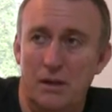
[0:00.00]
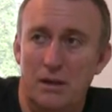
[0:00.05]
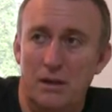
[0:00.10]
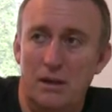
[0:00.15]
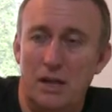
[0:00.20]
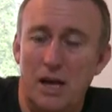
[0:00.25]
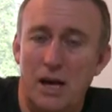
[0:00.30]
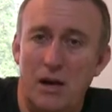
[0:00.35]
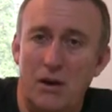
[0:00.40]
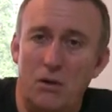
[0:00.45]

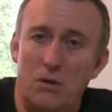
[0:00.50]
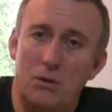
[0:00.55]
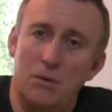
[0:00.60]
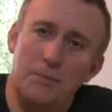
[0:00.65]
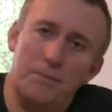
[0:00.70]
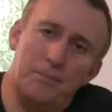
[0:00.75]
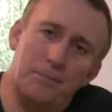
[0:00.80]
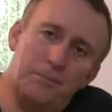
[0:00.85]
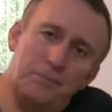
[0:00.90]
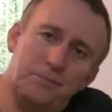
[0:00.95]
Now,
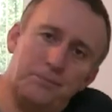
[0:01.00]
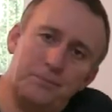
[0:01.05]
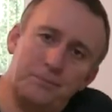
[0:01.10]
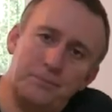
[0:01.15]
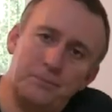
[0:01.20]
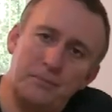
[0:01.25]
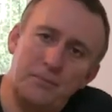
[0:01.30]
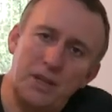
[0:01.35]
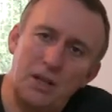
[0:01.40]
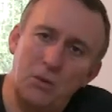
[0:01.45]

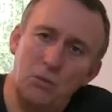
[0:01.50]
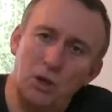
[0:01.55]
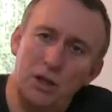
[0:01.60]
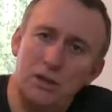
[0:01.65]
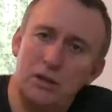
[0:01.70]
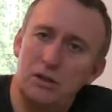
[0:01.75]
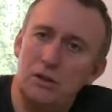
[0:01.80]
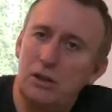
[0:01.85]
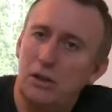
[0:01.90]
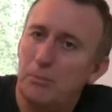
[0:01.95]
one
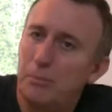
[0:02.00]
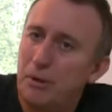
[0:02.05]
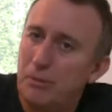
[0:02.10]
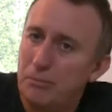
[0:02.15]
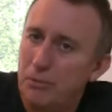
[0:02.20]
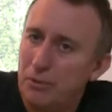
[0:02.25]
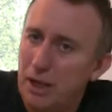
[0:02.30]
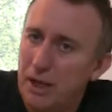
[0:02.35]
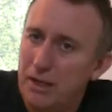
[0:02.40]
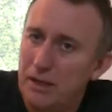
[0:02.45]
can look at
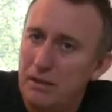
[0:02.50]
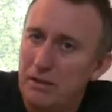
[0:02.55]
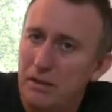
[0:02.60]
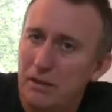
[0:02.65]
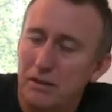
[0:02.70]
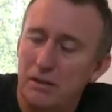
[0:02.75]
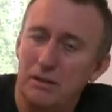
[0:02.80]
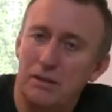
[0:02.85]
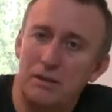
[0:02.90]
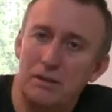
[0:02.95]
brain
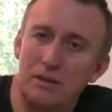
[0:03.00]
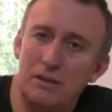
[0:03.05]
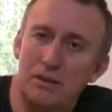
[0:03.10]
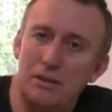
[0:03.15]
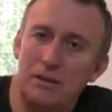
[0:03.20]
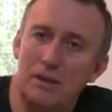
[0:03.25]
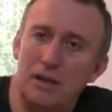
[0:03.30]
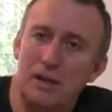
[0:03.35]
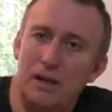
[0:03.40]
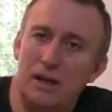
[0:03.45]

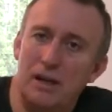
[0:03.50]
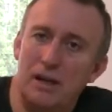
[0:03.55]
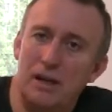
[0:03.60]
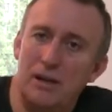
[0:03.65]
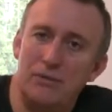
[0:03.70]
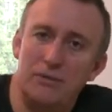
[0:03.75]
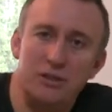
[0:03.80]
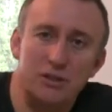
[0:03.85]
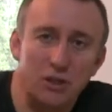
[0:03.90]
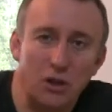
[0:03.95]

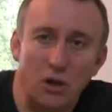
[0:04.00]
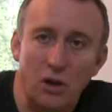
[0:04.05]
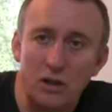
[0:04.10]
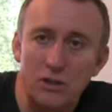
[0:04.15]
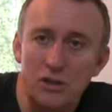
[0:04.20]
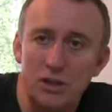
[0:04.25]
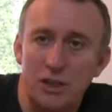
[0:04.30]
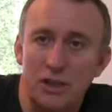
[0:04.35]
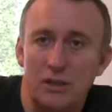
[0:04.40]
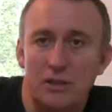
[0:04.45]

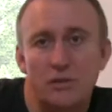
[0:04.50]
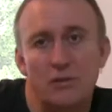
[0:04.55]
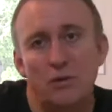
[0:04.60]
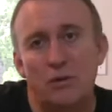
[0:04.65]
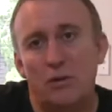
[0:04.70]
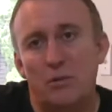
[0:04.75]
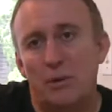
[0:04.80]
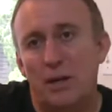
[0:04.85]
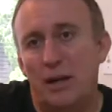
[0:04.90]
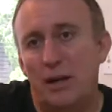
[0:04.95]
physiology and
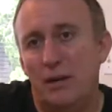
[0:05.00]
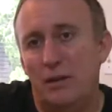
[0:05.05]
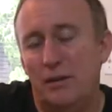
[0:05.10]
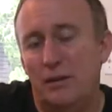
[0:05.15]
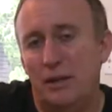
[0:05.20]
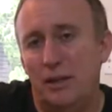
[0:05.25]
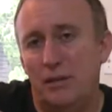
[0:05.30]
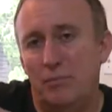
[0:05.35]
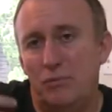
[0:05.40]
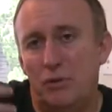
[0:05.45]
talk about
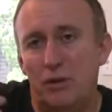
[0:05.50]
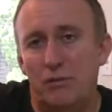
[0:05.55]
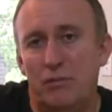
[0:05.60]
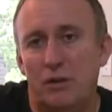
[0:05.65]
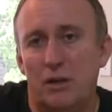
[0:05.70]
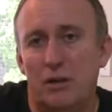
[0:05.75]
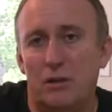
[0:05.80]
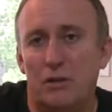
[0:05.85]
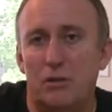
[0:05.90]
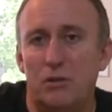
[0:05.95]
the
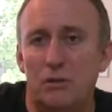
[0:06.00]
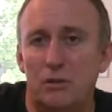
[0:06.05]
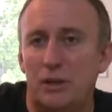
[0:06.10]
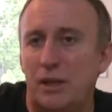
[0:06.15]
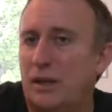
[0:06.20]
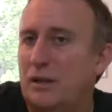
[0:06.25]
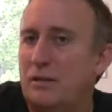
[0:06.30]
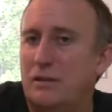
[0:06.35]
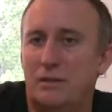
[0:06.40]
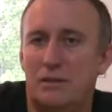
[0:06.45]
prefrontal
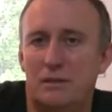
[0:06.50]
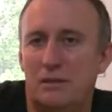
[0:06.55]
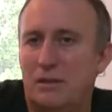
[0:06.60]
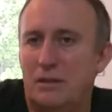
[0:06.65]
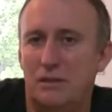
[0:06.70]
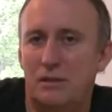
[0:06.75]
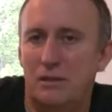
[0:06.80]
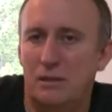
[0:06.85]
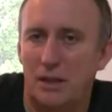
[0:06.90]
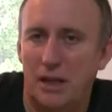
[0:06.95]
cortex
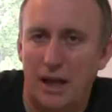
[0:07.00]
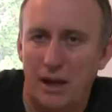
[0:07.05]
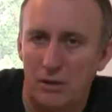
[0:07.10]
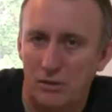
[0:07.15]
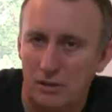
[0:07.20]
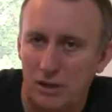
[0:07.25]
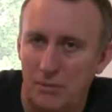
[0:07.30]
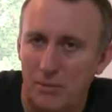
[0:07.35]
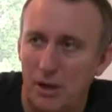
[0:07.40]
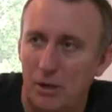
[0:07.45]
until the
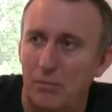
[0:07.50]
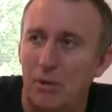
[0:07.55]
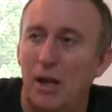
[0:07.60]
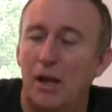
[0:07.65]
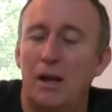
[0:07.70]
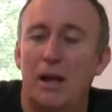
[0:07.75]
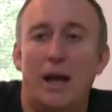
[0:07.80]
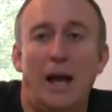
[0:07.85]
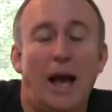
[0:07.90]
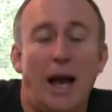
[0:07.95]
cows come home.
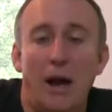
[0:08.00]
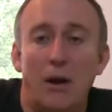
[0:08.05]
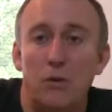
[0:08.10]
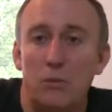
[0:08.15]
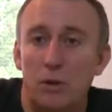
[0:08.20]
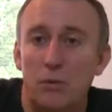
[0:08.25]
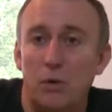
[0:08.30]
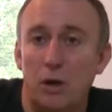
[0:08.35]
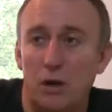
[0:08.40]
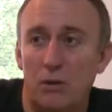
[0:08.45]
How do
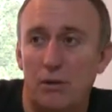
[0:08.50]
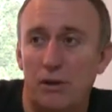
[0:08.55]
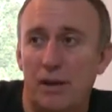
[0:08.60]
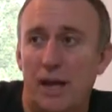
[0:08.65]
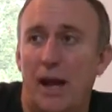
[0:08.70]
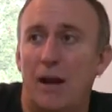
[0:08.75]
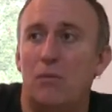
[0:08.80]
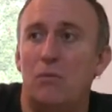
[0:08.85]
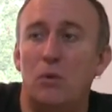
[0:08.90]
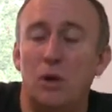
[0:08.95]
we work with
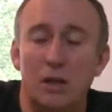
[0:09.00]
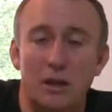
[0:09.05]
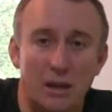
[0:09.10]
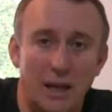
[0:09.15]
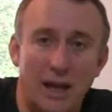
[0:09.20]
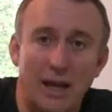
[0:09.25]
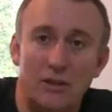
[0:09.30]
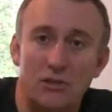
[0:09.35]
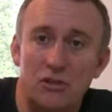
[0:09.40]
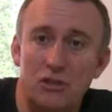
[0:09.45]
that? Well,
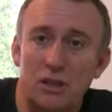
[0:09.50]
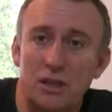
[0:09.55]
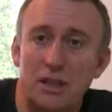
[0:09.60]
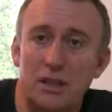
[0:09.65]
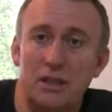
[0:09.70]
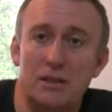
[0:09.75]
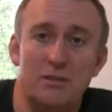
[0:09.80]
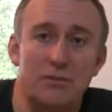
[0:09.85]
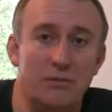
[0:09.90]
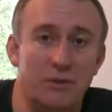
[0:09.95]
actually,
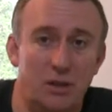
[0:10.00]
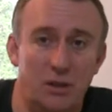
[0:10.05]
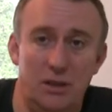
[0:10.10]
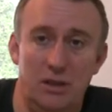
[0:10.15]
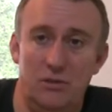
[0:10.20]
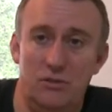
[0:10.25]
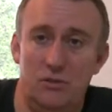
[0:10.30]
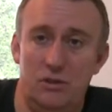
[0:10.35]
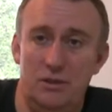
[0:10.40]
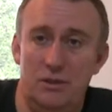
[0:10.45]
it's very
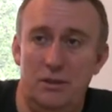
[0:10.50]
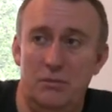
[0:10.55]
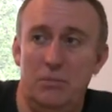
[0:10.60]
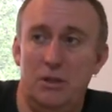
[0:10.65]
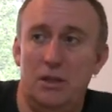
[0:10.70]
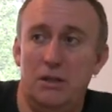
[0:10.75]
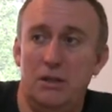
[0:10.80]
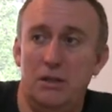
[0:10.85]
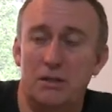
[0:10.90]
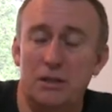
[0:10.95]
interesting,
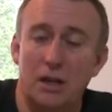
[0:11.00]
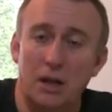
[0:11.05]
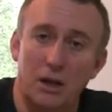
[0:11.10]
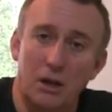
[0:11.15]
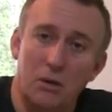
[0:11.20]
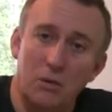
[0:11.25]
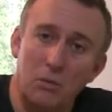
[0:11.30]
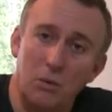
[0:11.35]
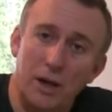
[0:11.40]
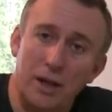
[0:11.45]
because
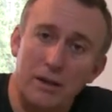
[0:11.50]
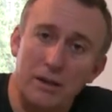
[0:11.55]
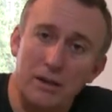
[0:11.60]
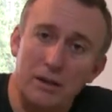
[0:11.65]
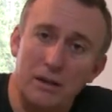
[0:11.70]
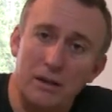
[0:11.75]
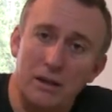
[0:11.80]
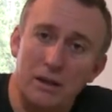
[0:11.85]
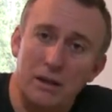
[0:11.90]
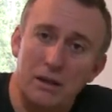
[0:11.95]

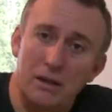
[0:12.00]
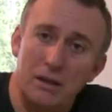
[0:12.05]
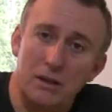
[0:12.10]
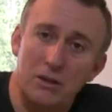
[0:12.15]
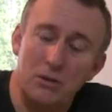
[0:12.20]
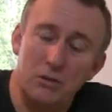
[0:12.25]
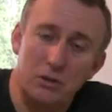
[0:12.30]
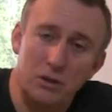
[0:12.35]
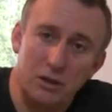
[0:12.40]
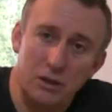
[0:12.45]
when
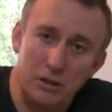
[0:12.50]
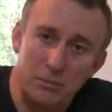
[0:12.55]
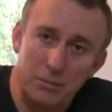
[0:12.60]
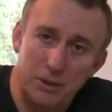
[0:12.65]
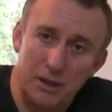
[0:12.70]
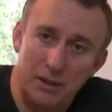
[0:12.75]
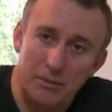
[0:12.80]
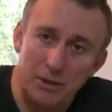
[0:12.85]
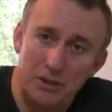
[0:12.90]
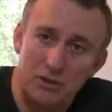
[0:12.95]
you look at a
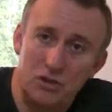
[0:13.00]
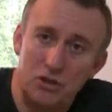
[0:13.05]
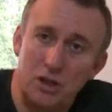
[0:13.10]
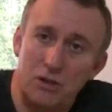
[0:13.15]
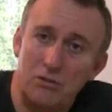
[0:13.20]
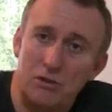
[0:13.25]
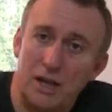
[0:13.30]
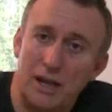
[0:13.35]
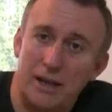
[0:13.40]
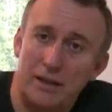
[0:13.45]
bulimic's
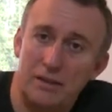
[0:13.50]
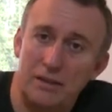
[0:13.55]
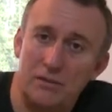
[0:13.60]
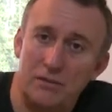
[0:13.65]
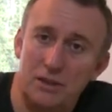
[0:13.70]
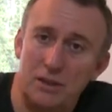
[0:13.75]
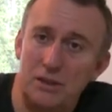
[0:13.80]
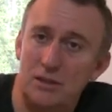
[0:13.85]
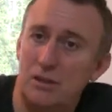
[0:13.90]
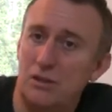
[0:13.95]
general
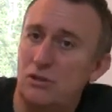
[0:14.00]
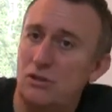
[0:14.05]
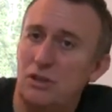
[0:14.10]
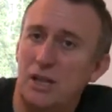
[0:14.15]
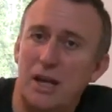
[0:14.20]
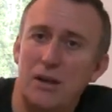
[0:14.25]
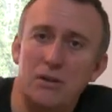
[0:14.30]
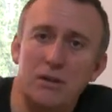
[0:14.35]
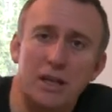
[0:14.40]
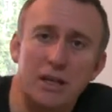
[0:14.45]
activity, such as
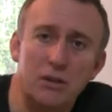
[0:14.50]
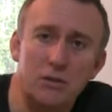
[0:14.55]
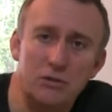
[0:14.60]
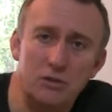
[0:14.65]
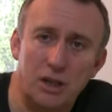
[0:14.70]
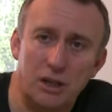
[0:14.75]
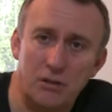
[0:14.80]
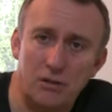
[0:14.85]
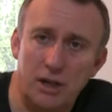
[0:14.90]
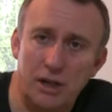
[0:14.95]
how do they use
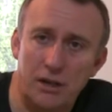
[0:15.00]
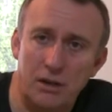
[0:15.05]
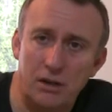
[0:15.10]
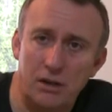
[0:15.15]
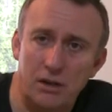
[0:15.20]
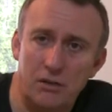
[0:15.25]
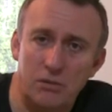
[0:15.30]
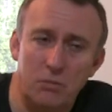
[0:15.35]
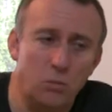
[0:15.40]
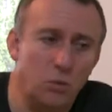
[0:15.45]
their credit
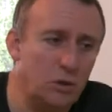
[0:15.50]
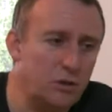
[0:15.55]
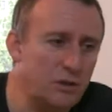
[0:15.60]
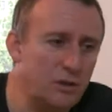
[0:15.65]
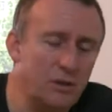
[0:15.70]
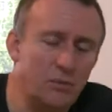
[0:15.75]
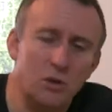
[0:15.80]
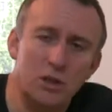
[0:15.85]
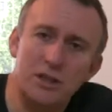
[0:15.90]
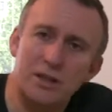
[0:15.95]
card, what do
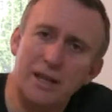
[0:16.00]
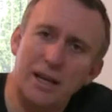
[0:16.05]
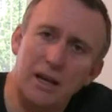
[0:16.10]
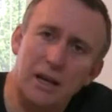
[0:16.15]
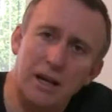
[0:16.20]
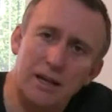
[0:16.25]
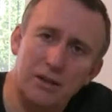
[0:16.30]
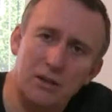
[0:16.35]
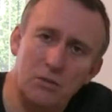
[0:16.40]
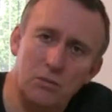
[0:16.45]
they
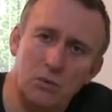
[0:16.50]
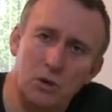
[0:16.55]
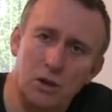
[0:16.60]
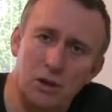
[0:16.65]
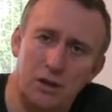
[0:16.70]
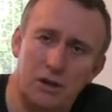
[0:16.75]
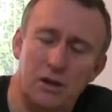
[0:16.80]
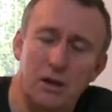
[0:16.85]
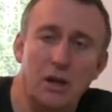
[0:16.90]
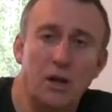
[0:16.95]
like at
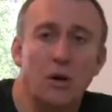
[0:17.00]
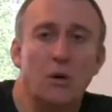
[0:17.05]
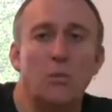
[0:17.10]
work?